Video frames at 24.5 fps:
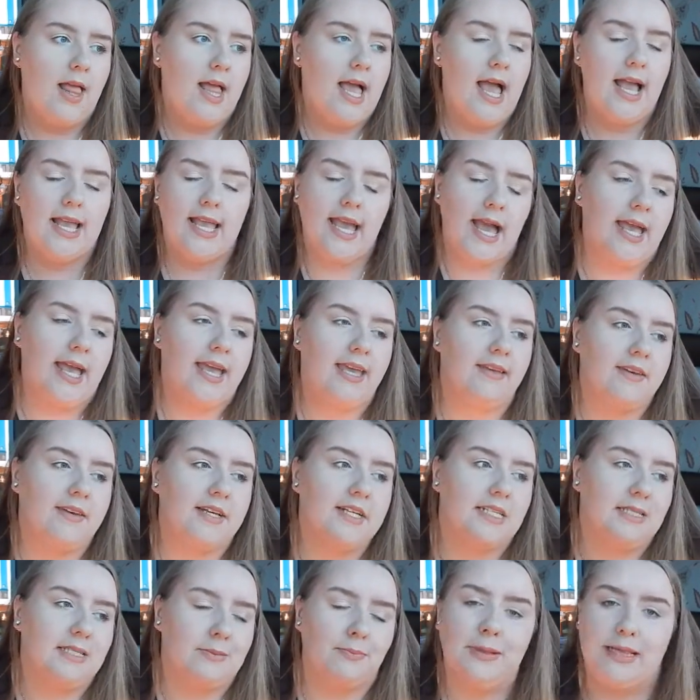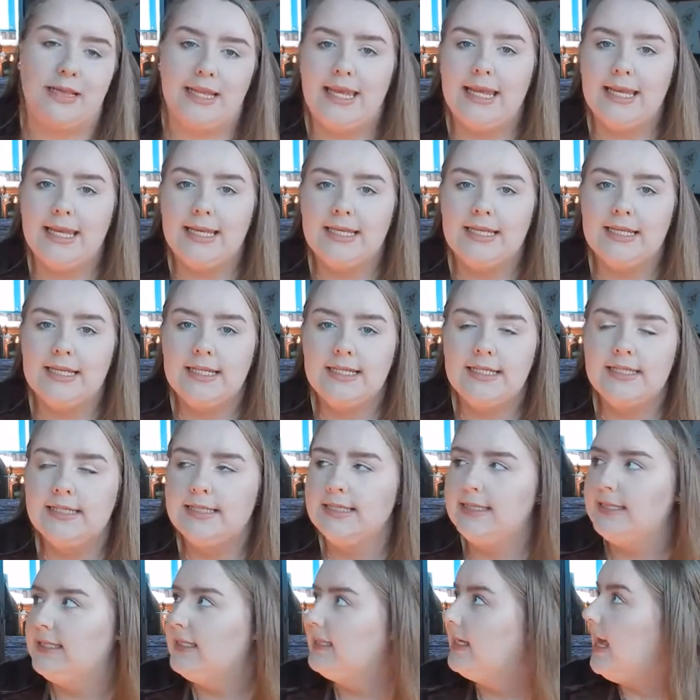I can't even explain
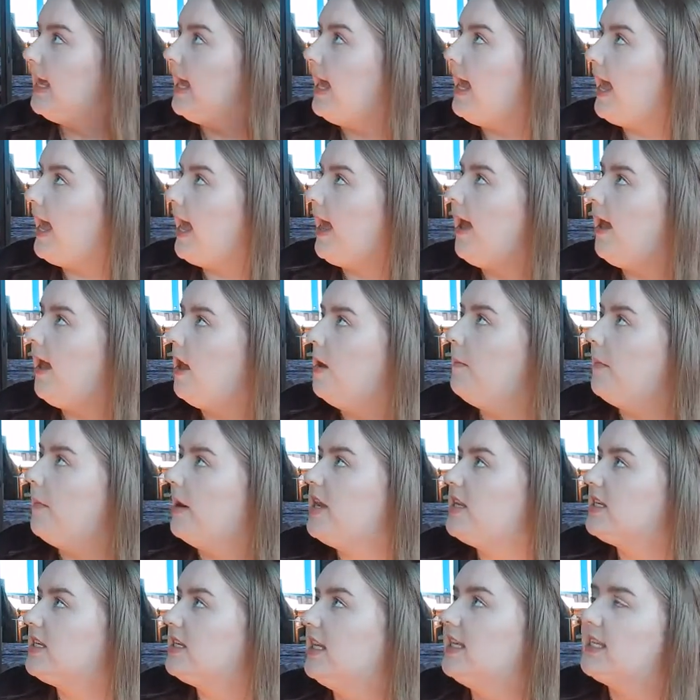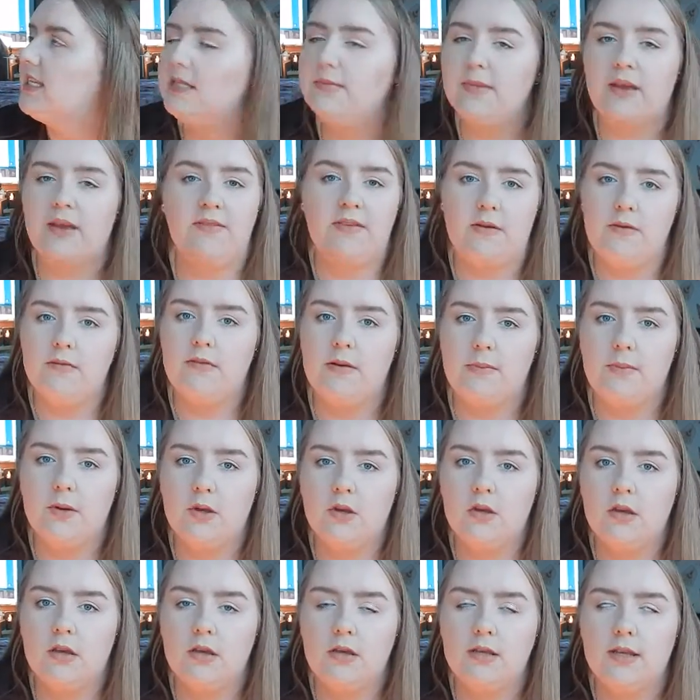how much this is my favourite
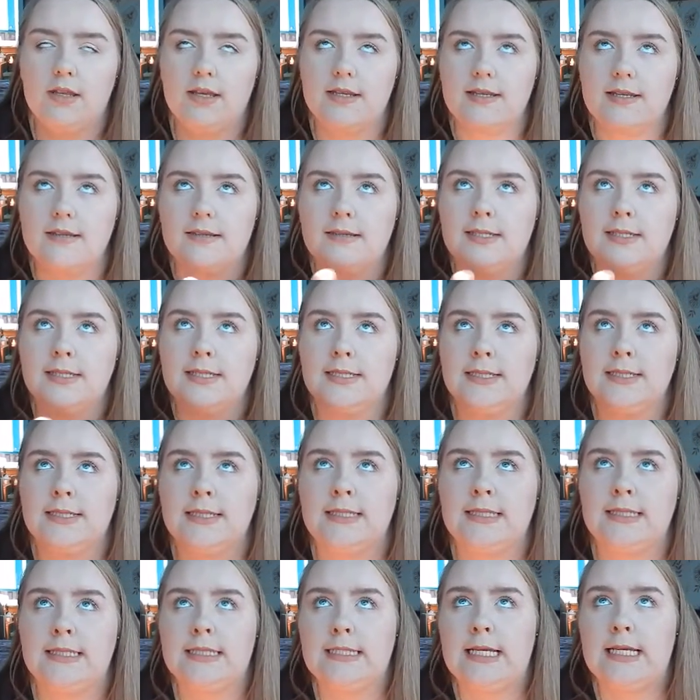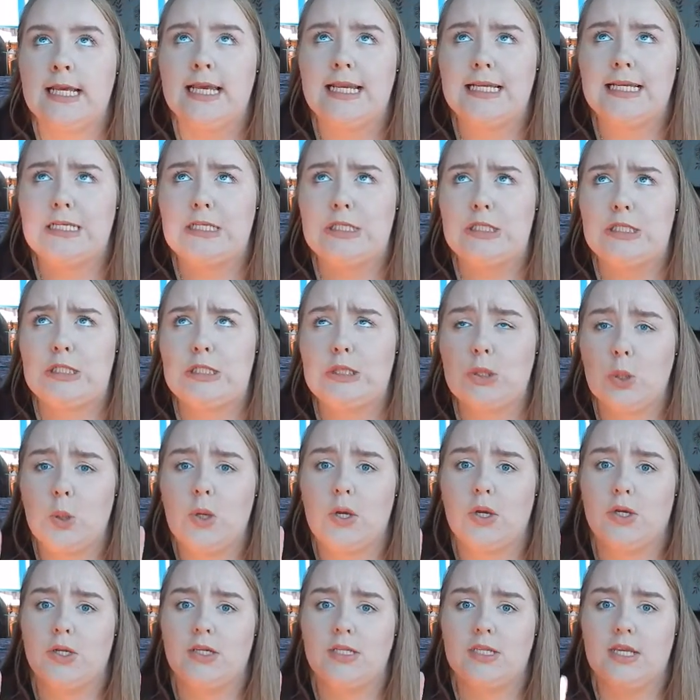book. Like, so
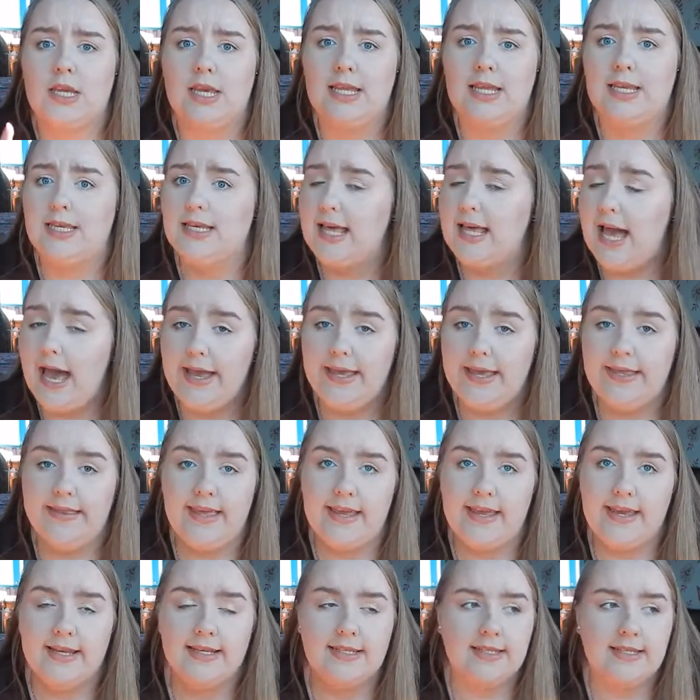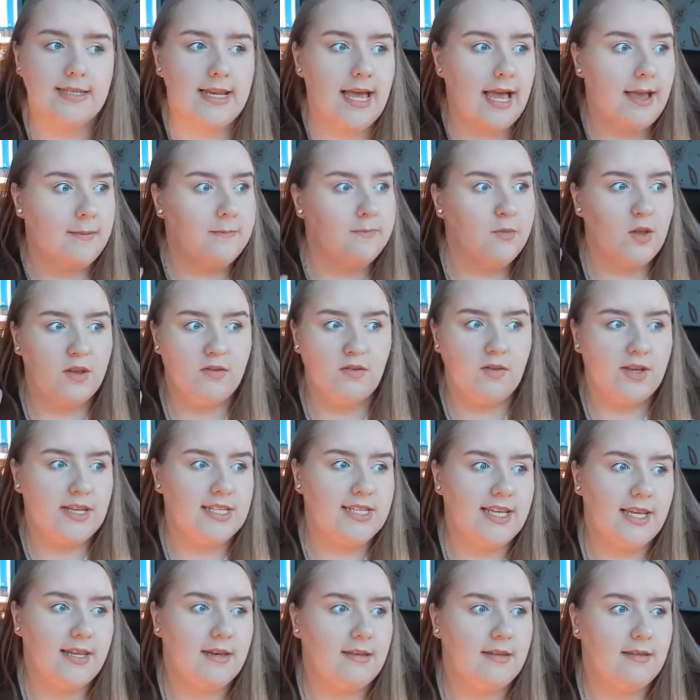good. And at the end, I'm not going to
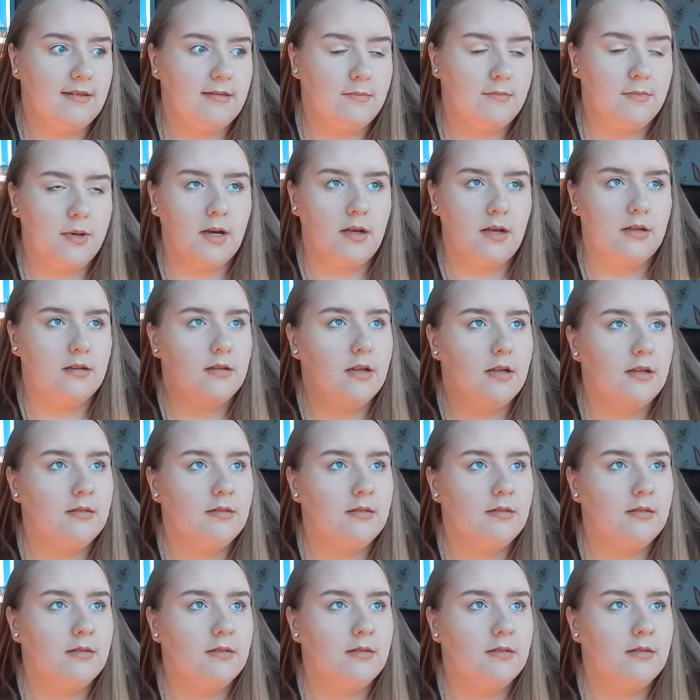say anything, but